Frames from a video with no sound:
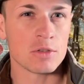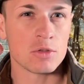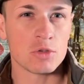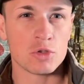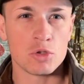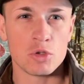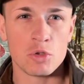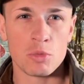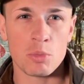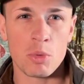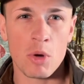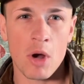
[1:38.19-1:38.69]

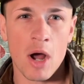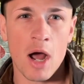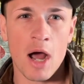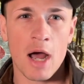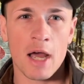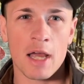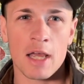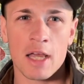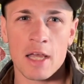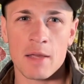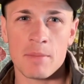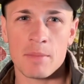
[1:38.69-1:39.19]
super
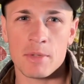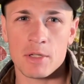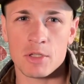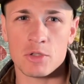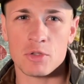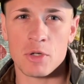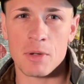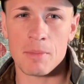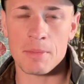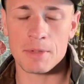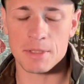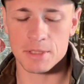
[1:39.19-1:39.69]
high hippie
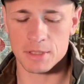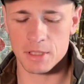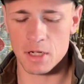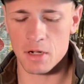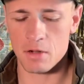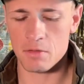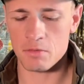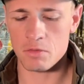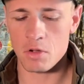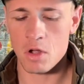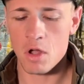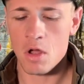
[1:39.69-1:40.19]
trippy
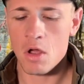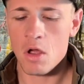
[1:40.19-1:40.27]
stuff,